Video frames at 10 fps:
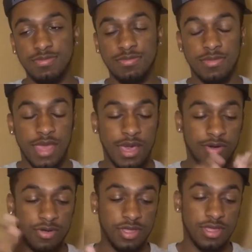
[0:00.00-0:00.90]

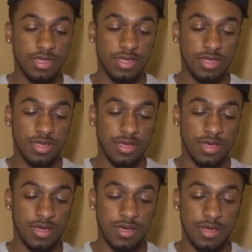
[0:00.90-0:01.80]
Now,
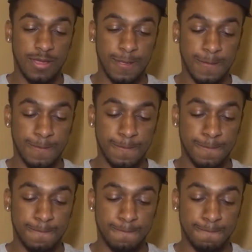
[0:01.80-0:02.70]
um,
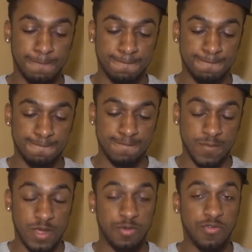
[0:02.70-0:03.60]

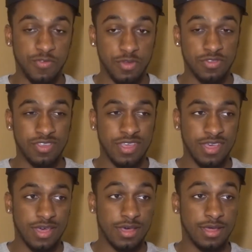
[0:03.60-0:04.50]
Clayborne Fields,
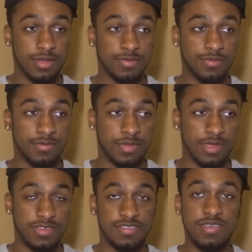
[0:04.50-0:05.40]
um,
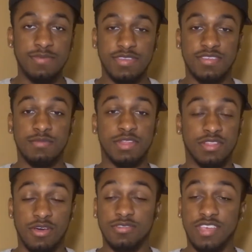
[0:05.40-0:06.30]
he sent me something a
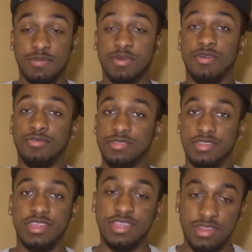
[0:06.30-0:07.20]
long time ago,
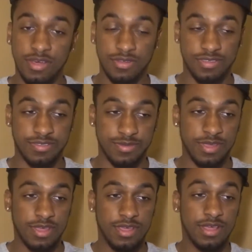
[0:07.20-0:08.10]
didn't notice.
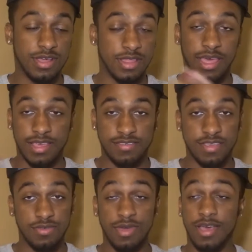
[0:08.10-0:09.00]
Uh, like I
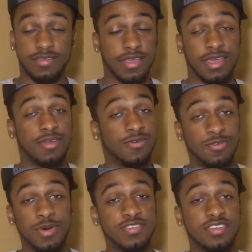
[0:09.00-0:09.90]
said, you guys, I get a
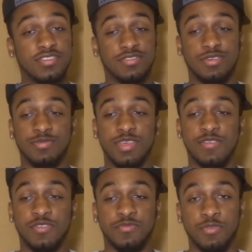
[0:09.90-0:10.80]
whole bunch of Instagram
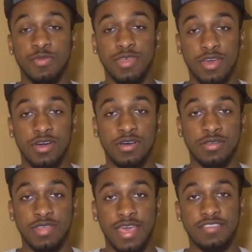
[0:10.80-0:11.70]
DMs from y'all
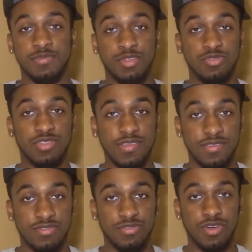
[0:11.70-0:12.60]
asking me do they,
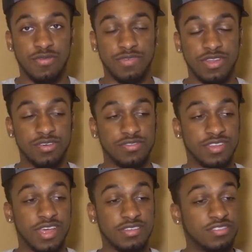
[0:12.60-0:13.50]
do y'all videos,
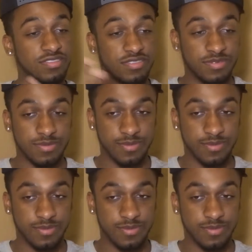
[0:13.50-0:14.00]
and I just